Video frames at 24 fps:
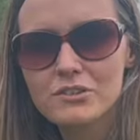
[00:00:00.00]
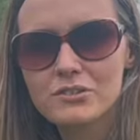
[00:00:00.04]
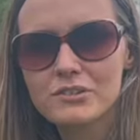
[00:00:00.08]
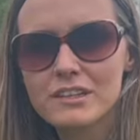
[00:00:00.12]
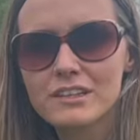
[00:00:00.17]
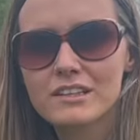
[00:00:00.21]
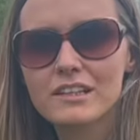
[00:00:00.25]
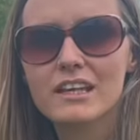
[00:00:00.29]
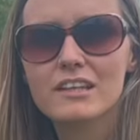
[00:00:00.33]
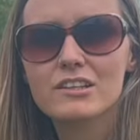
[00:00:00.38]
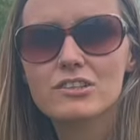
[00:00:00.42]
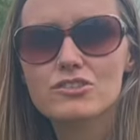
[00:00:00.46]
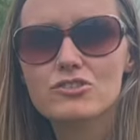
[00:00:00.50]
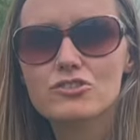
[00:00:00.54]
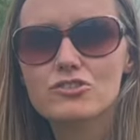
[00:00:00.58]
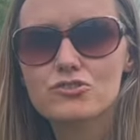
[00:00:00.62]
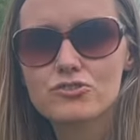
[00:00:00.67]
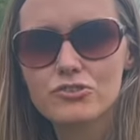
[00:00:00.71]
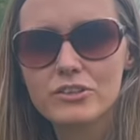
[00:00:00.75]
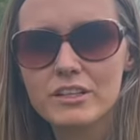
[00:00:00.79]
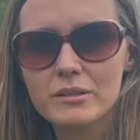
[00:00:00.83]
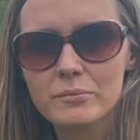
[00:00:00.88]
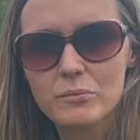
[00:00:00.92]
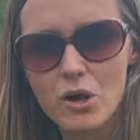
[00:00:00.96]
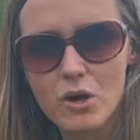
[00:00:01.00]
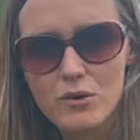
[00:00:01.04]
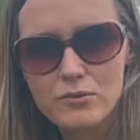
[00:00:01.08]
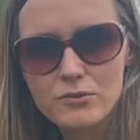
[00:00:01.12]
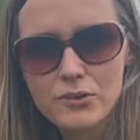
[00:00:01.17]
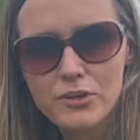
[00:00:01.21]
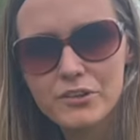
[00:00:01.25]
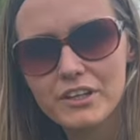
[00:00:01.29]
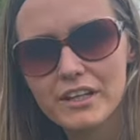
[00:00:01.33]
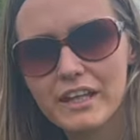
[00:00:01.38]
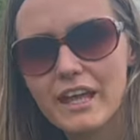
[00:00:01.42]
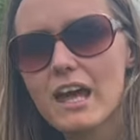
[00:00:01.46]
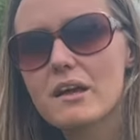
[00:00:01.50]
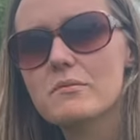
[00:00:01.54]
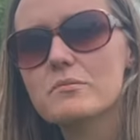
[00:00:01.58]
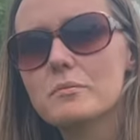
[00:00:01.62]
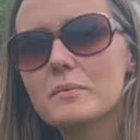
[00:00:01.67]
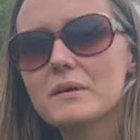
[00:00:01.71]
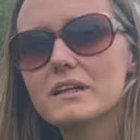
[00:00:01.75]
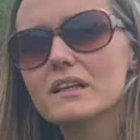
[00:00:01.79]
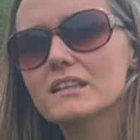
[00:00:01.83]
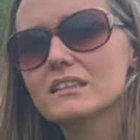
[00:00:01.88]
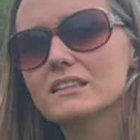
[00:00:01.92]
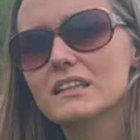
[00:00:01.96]
who need extreme off-roading
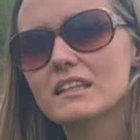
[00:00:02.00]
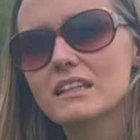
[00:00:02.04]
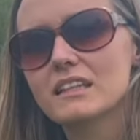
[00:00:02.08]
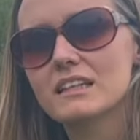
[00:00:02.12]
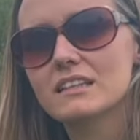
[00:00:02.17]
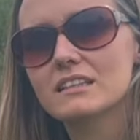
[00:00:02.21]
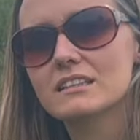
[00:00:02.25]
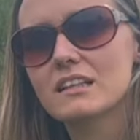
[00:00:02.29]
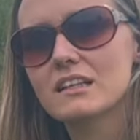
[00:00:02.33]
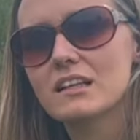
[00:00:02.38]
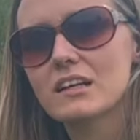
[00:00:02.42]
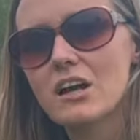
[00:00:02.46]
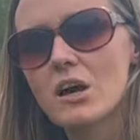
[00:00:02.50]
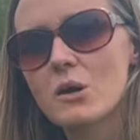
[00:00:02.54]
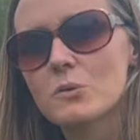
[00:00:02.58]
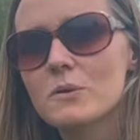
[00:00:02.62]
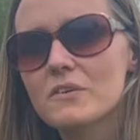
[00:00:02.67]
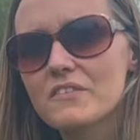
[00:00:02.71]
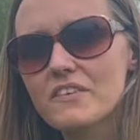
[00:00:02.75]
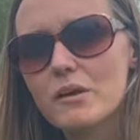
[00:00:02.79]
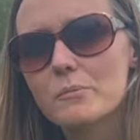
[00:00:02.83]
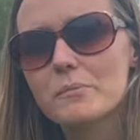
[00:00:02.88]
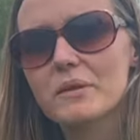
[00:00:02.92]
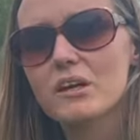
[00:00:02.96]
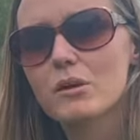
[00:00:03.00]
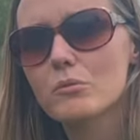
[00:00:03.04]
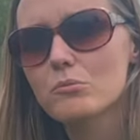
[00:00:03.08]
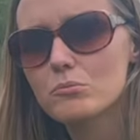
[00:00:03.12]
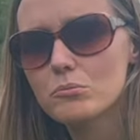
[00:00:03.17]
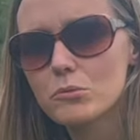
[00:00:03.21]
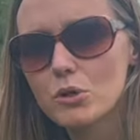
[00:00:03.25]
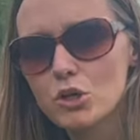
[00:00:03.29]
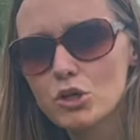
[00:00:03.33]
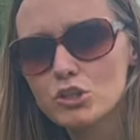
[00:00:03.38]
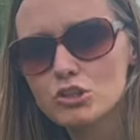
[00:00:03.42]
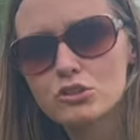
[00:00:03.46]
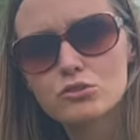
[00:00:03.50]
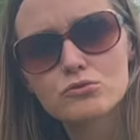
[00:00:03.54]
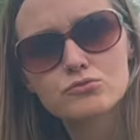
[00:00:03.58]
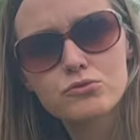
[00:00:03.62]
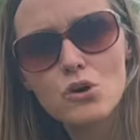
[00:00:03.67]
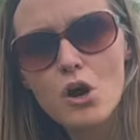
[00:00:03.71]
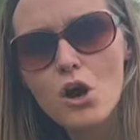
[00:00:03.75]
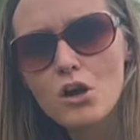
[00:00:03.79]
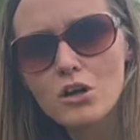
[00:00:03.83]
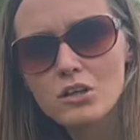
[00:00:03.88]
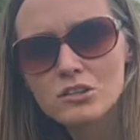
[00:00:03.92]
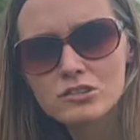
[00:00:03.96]
capabilities, whether it be on mud,
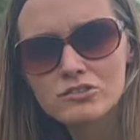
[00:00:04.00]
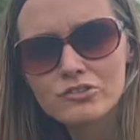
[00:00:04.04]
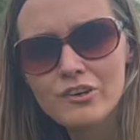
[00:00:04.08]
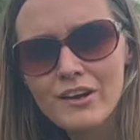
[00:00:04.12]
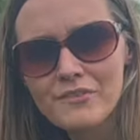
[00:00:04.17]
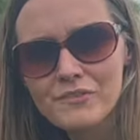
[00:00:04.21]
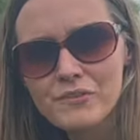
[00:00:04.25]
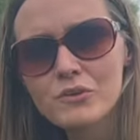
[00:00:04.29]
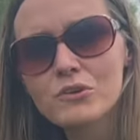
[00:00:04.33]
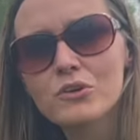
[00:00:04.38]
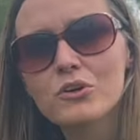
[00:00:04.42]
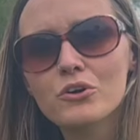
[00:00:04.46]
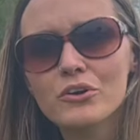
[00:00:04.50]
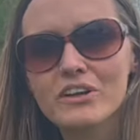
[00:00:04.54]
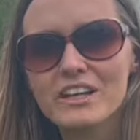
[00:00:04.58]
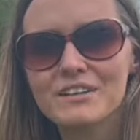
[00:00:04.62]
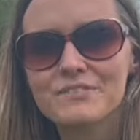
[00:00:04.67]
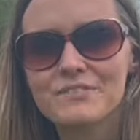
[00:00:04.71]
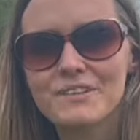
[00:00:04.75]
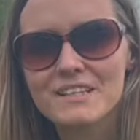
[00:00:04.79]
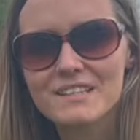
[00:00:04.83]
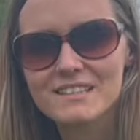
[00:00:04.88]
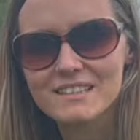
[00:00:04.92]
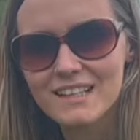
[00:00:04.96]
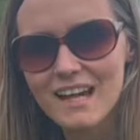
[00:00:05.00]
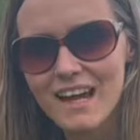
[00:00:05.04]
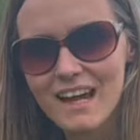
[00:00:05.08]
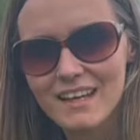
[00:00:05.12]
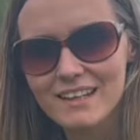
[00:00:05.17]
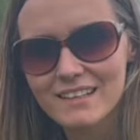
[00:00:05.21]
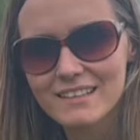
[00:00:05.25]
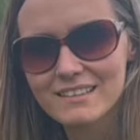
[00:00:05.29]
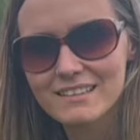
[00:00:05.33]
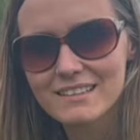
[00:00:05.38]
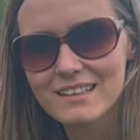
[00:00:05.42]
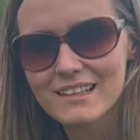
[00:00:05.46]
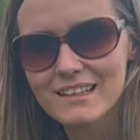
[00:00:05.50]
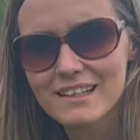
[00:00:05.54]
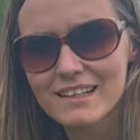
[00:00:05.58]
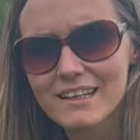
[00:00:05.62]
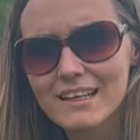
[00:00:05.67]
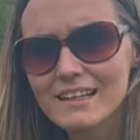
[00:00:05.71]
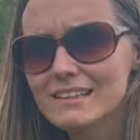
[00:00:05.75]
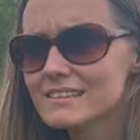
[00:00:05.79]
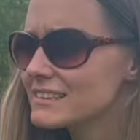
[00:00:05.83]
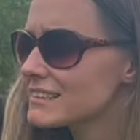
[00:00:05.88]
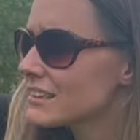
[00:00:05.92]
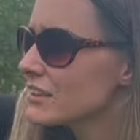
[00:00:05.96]
rocks, gravel or even sand.
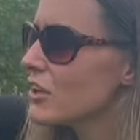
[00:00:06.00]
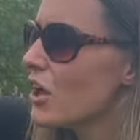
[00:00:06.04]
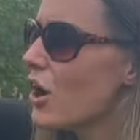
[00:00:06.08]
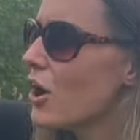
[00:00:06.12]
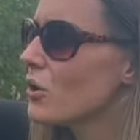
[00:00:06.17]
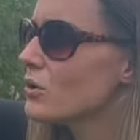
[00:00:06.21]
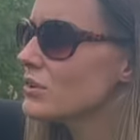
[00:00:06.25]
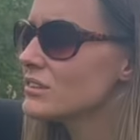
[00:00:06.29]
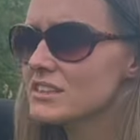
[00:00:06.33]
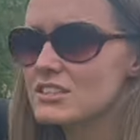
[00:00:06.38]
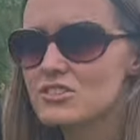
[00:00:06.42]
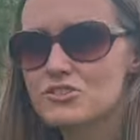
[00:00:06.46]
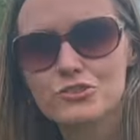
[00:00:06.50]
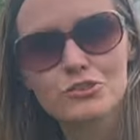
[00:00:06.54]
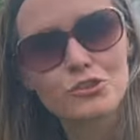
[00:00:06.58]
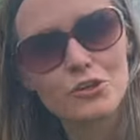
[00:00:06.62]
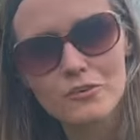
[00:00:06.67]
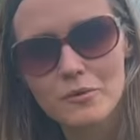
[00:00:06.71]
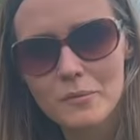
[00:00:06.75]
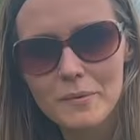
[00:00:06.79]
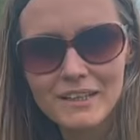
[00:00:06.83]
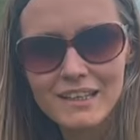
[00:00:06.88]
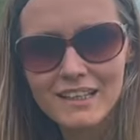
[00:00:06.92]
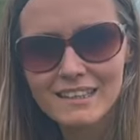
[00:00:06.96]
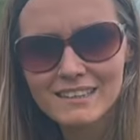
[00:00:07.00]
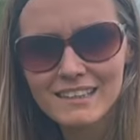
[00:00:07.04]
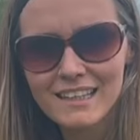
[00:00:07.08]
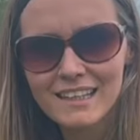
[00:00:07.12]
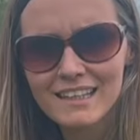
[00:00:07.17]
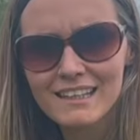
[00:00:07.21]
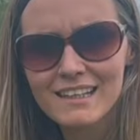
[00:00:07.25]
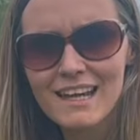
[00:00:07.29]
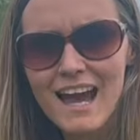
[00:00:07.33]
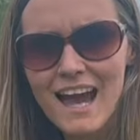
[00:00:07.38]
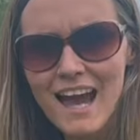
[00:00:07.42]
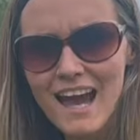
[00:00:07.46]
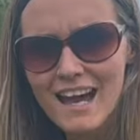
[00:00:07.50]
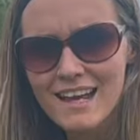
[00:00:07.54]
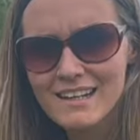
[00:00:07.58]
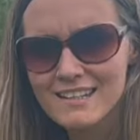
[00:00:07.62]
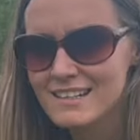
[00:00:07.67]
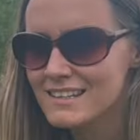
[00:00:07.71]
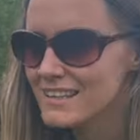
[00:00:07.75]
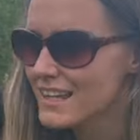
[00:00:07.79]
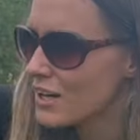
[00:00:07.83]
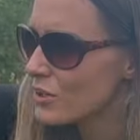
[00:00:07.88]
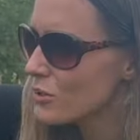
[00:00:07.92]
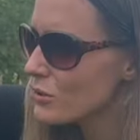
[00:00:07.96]
It still holds its durability and
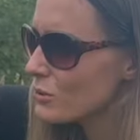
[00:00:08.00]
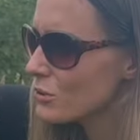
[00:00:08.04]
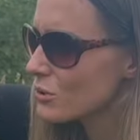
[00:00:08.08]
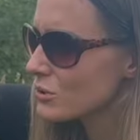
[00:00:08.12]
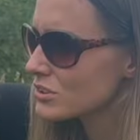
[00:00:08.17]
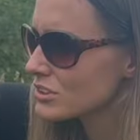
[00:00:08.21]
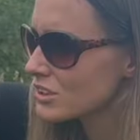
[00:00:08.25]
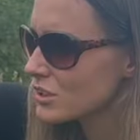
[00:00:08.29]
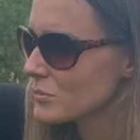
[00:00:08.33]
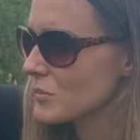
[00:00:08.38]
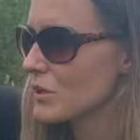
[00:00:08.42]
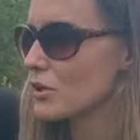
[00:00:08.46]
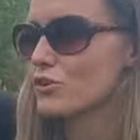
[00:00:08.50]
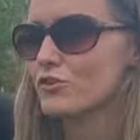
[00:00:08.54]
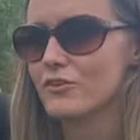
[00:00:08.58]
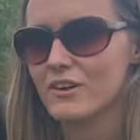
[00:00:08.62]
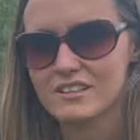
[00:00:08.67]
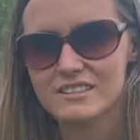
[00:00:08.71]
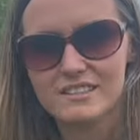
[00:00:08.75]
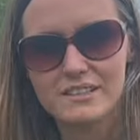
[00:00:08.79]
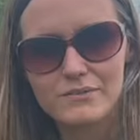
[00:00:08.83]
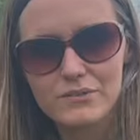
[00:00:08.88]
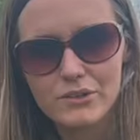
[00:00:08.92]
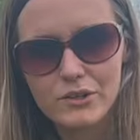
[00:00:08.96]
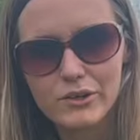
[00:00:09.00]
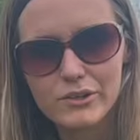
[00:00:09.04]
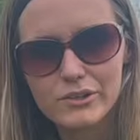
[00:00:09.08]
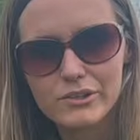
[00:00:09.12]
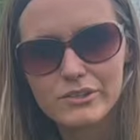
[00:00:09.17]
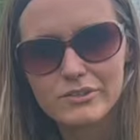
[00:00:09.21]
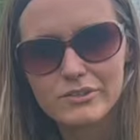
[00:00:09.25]
that awesome aggressive look.